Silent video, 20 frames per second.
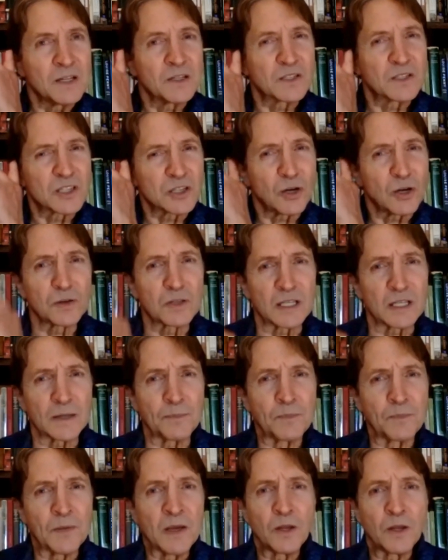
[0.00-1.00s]

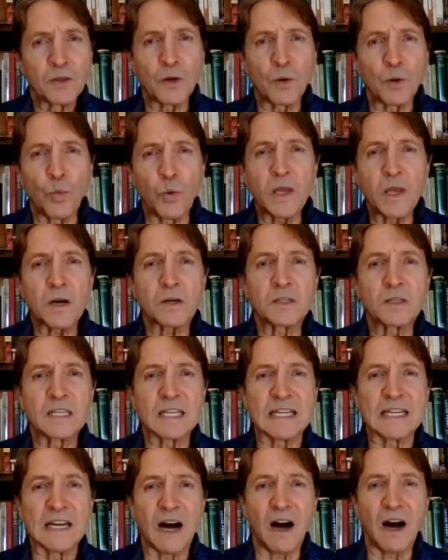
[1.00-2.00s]
insulting, that we are
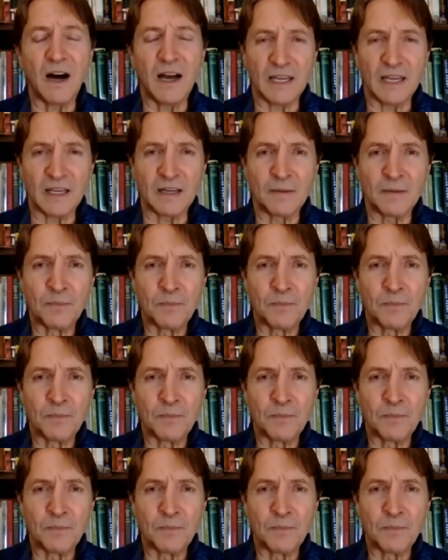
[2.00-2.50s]
denying